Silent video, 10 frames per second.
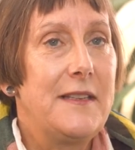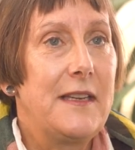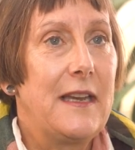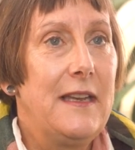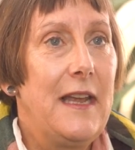
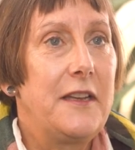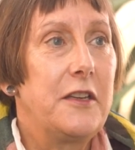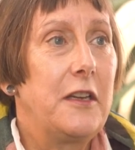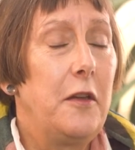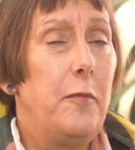to connect
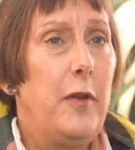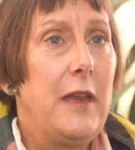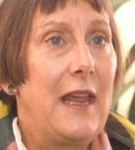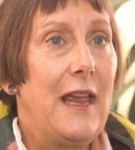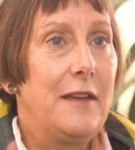and
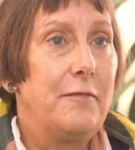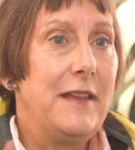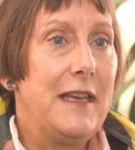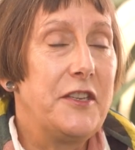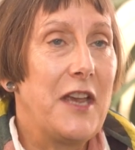communicate
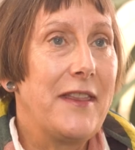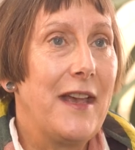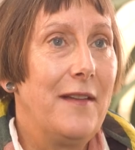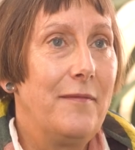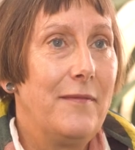with each other.